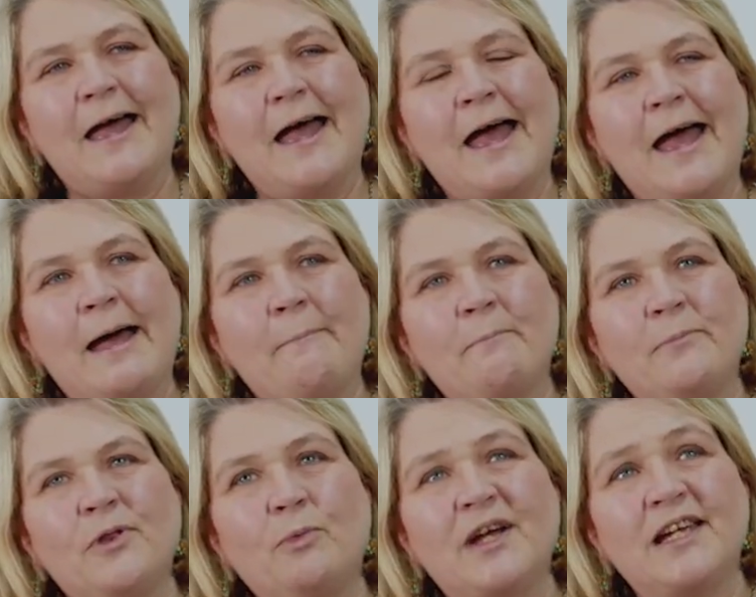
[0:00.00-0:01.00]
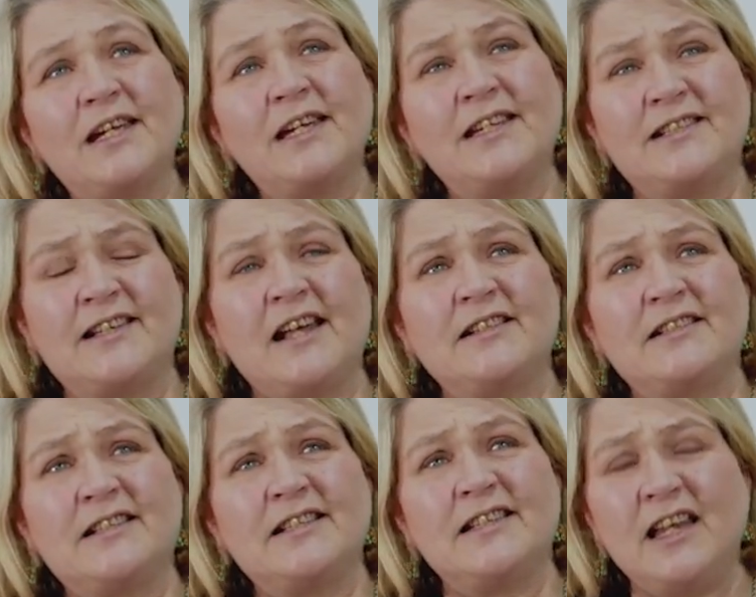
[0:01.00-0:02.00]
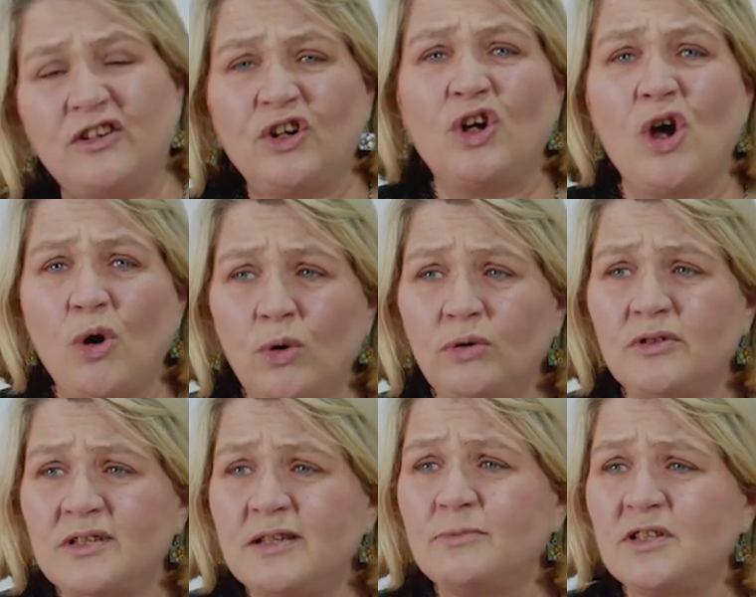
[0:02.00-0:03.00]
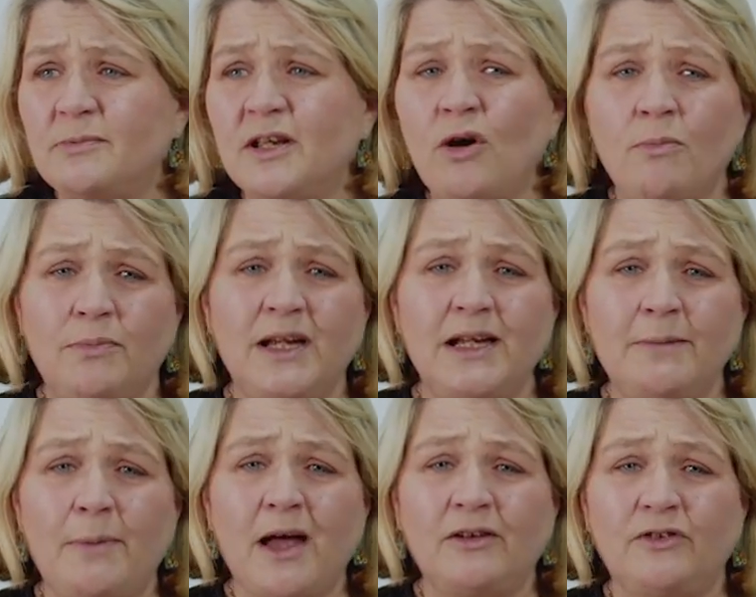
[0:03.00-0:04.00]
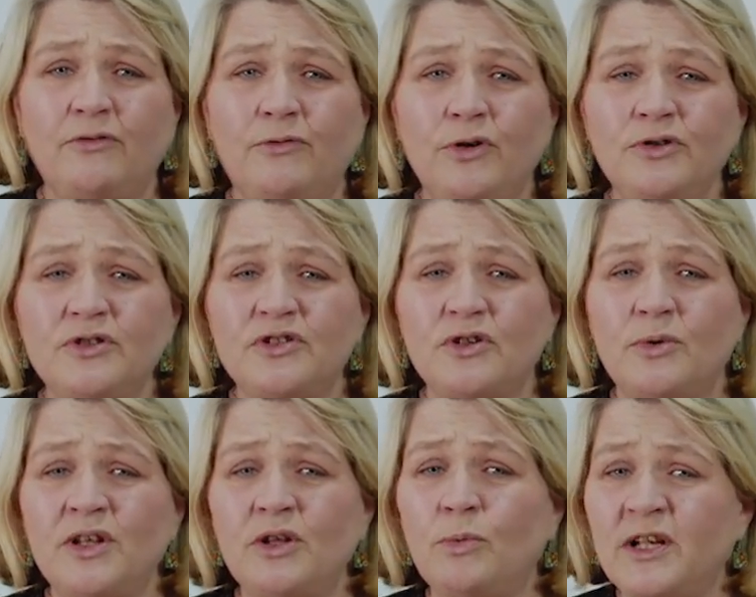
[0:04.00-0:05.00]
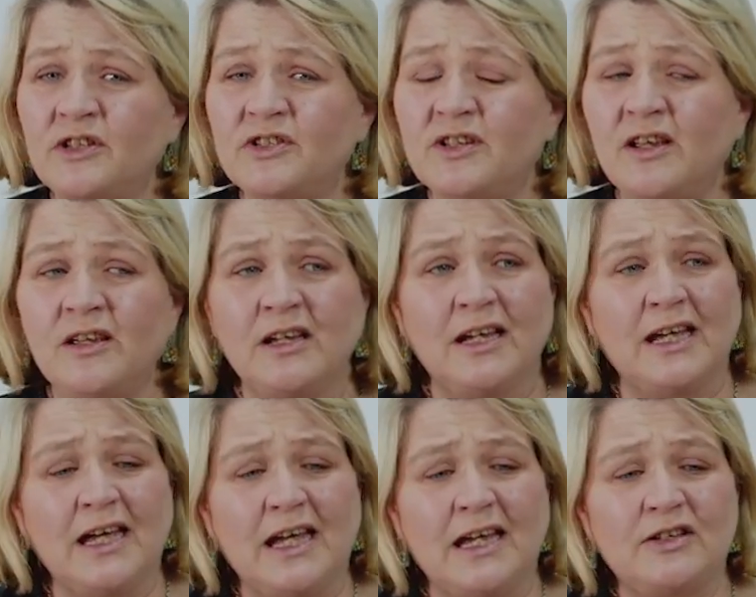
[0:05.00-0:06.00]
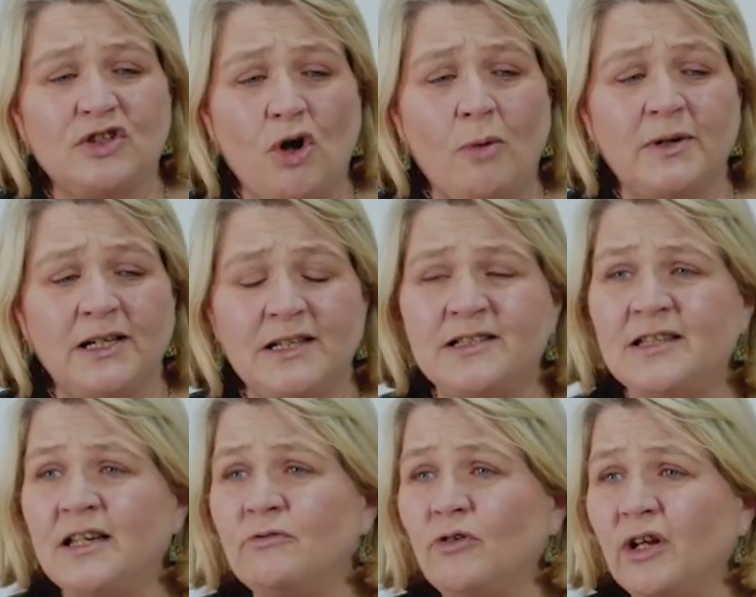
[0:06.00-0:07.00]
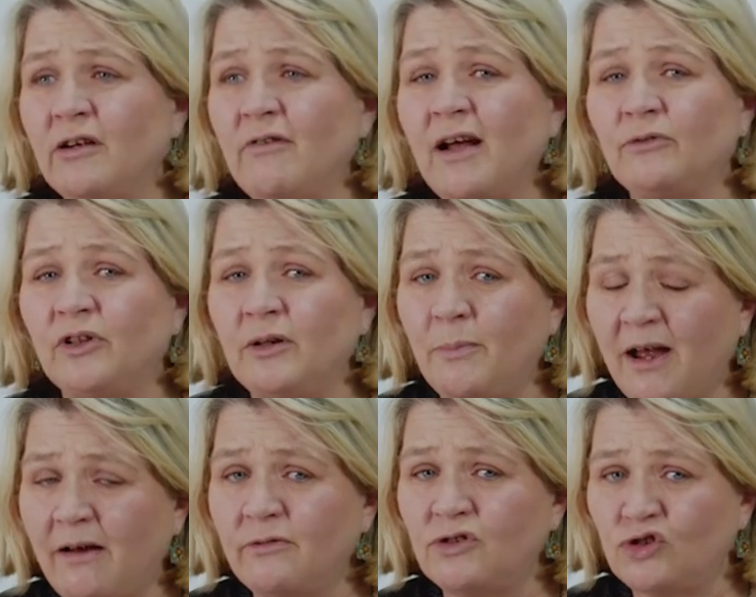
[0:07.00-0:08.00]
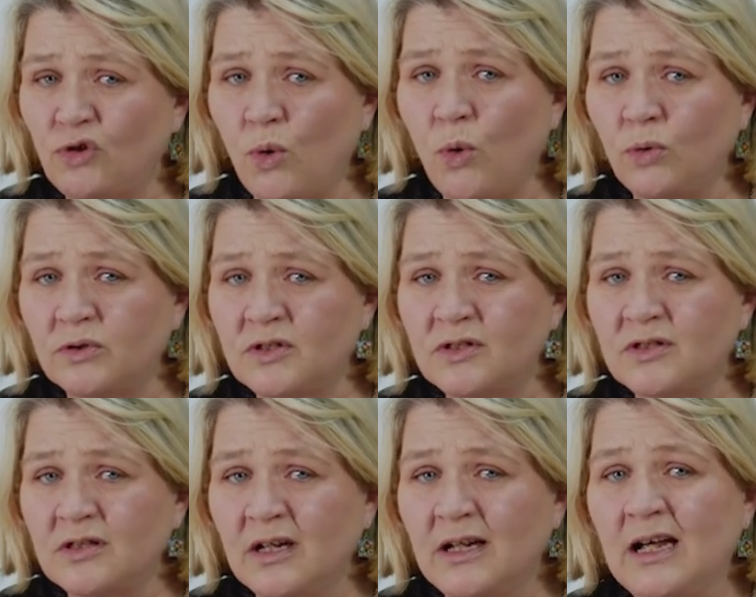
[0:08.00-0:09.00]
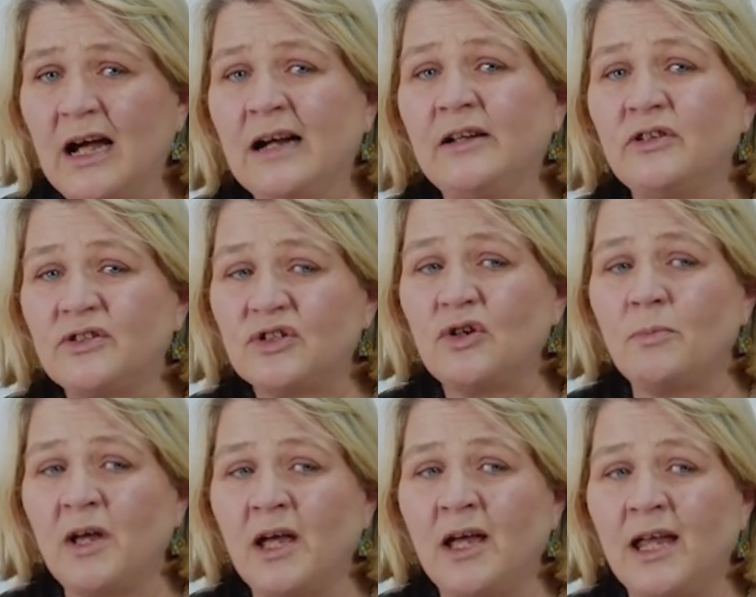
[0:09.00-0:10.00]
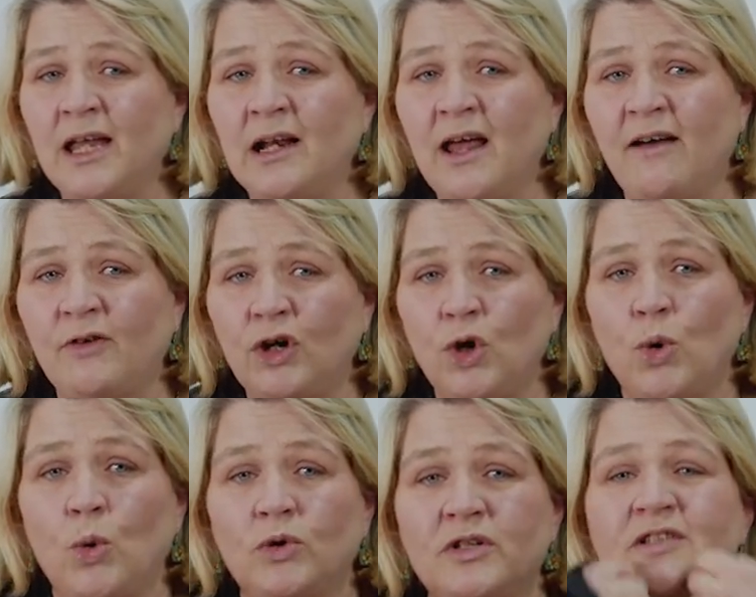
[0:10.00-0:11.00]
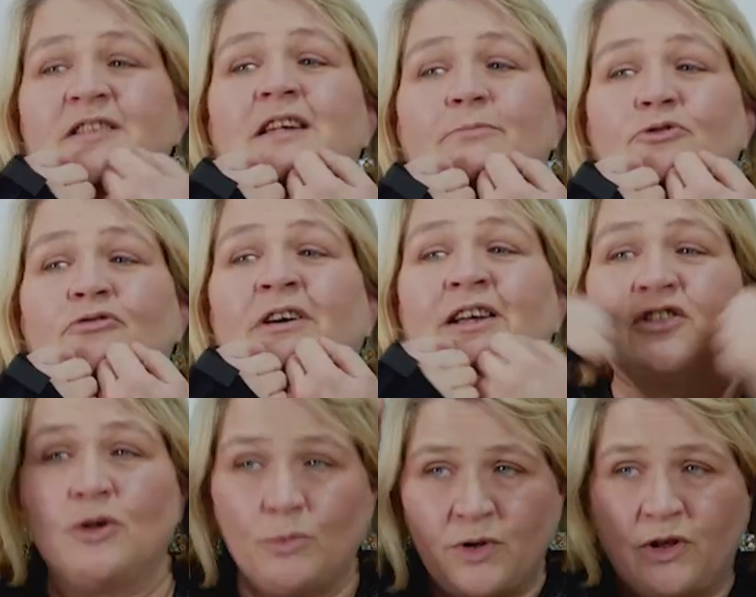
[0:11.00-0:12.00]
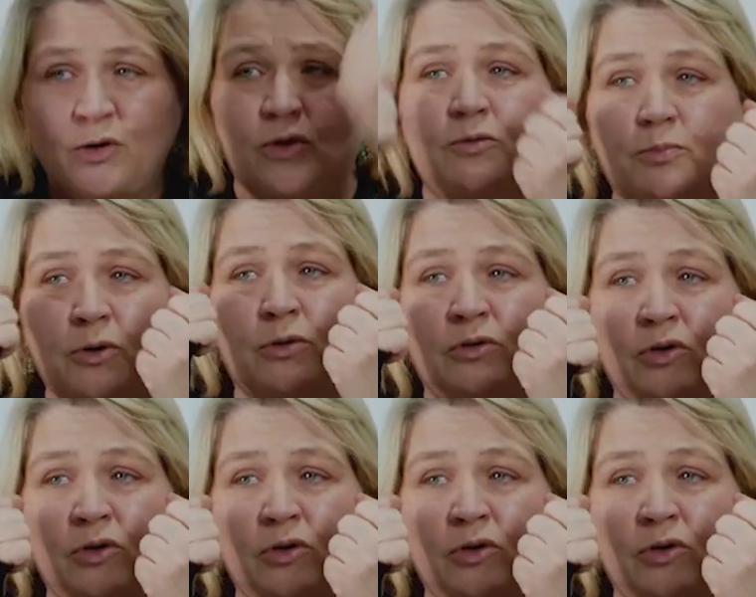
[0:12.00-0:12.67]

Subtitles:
The way he senses heat and cold seems to be completely back to front. So in the winter, he's commonly seen running around in a pair of shorts. And in the summer, he'll have a coat zipped right up with the hood pulled